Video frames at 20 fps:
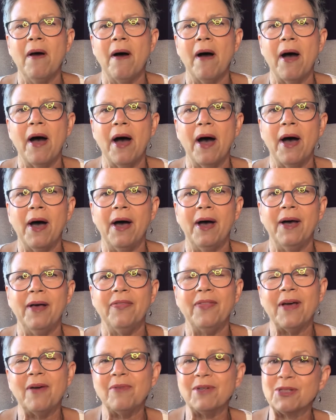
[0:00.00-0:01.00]
Uh,
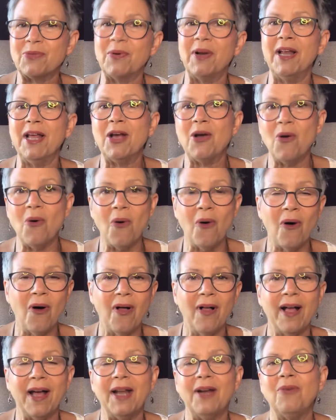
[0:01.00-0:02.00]
that was really
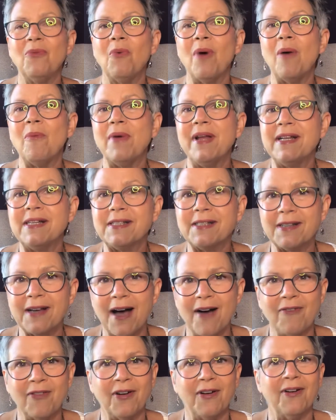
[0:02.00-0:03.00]
cool and what we
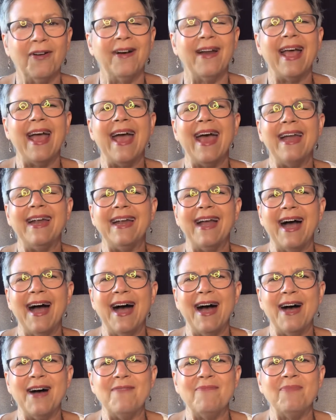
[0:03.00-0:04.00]
discovered and
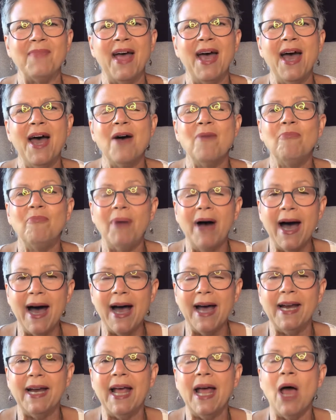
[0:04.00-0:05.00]
um,
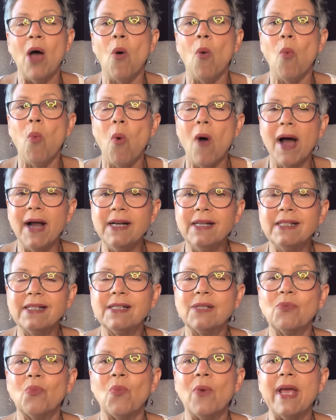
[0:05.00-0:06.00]
but
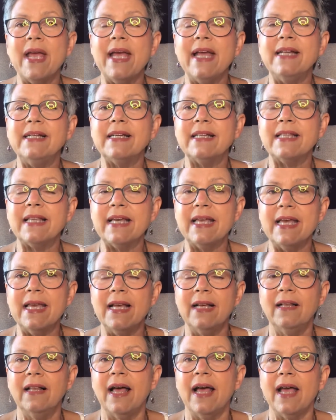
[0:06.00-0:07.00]
once we did the
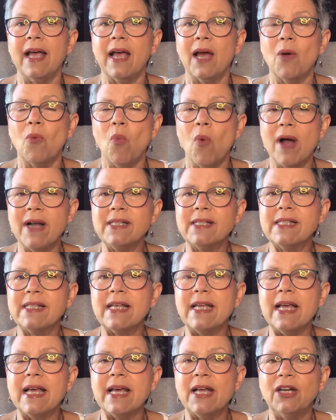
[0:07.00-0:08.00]
healing and once
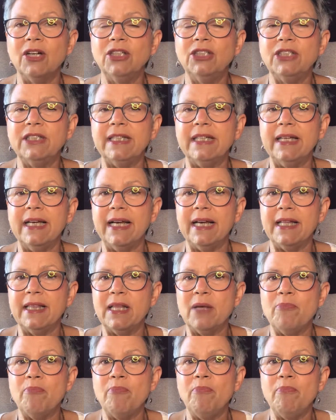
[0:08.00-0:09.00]
the energy in
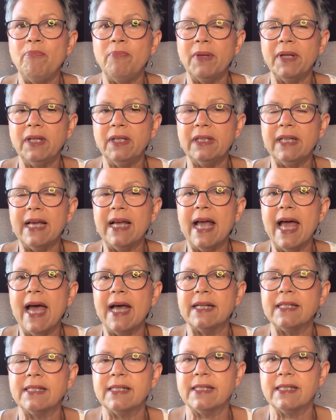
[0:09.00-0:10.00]
the building
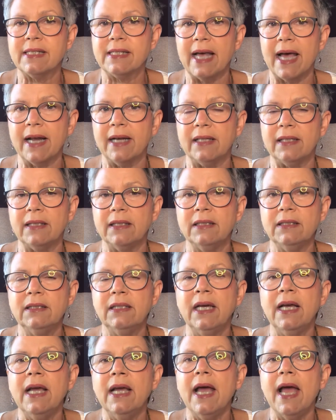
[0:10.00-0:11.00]
had settled
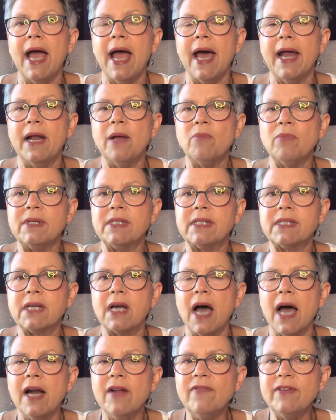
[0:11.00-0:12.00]
and it was
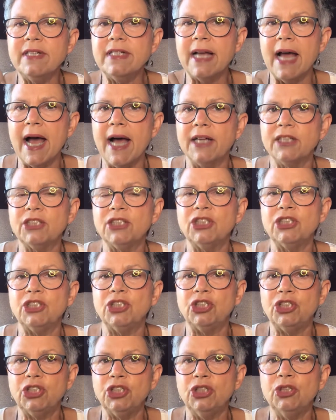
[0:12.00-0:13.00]
kind of attached to
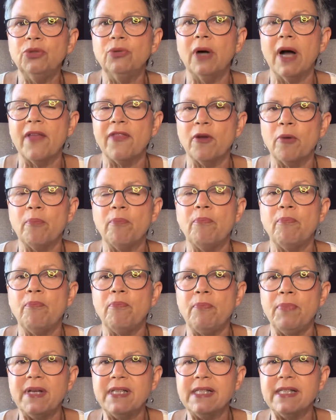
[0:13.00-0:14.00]
two other
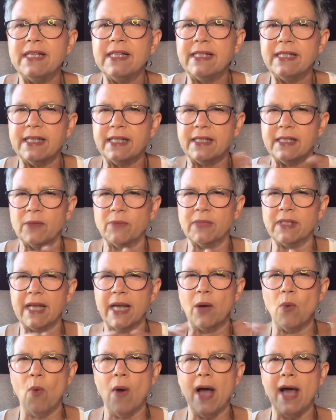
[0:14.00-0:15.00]
businesses. It was
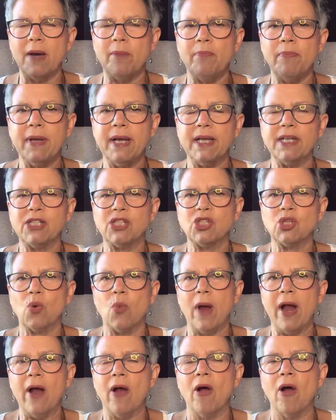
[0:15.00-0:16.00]
like one big
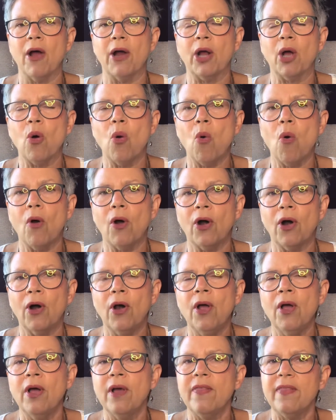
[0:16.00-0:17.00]
square on a
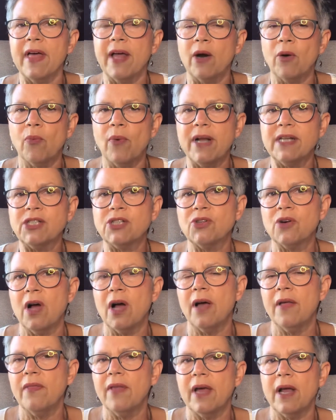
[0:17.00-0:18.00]
corner. They had a
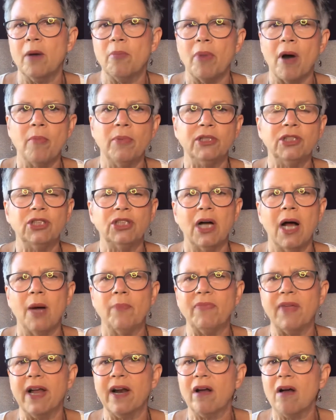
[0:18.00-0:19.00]
restaurant, they had a barber
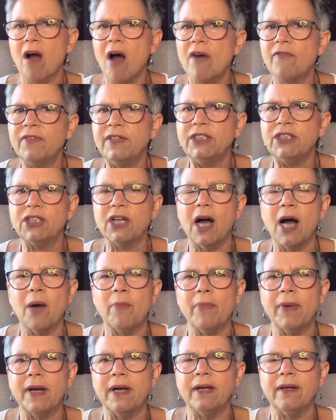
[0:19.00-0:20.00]
shop, they had a coffee
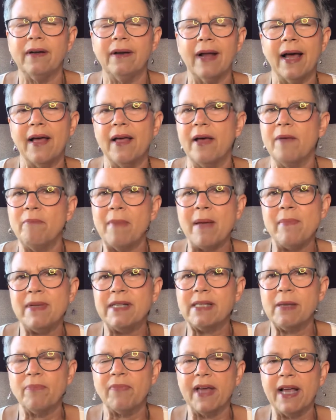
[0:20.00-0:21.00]
shop, and uh, maybe
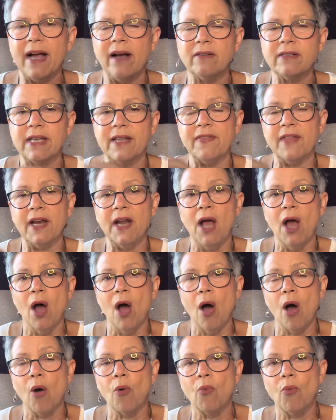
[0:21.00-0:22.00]
something else. And then
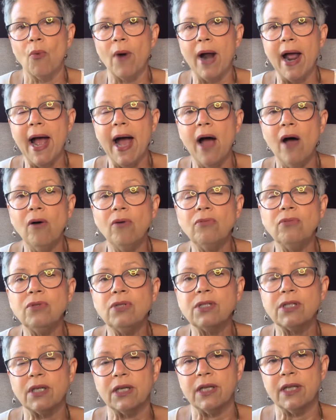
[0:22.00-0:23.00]

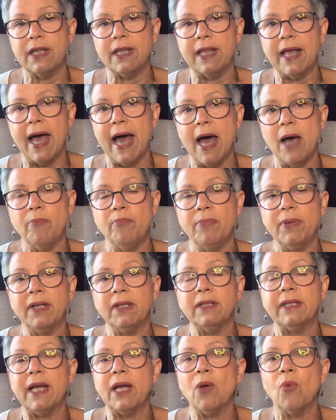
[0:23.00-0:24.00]
around that
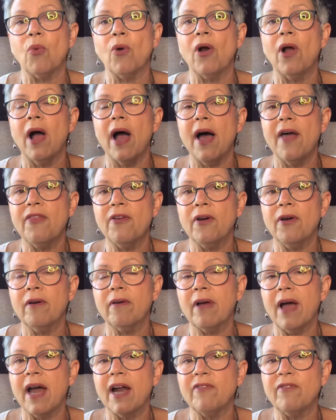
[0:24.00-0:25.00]
building were
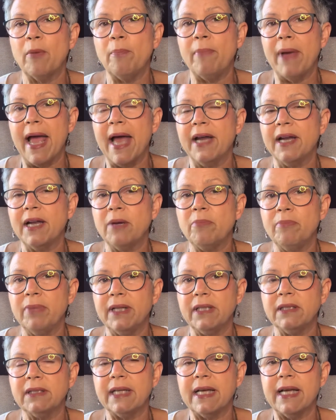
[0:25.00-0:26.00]
other kind of abandoned
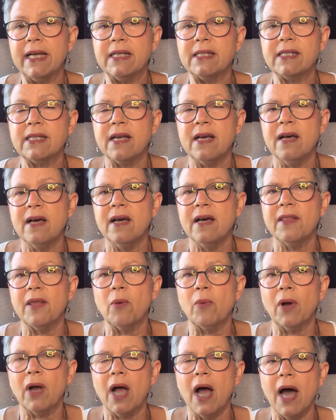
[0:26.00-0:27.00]
buildings that
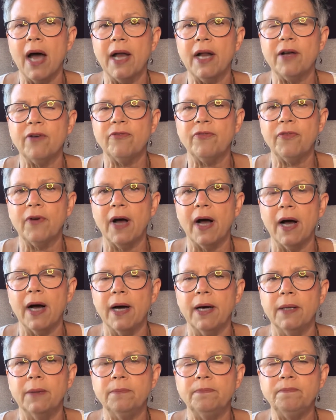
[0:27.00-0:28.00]
were kind of
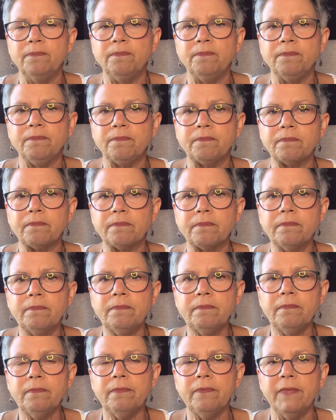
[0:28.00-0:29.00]
um,
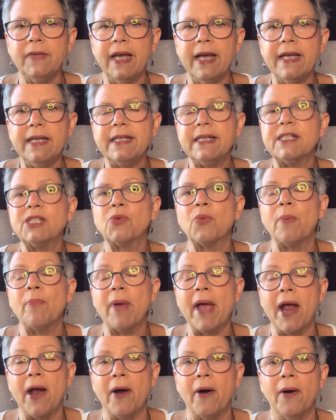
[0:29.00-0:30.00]
in
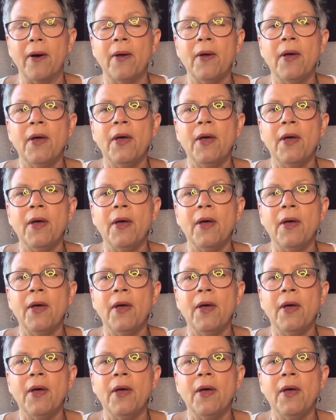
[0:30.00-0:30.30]
disrepair.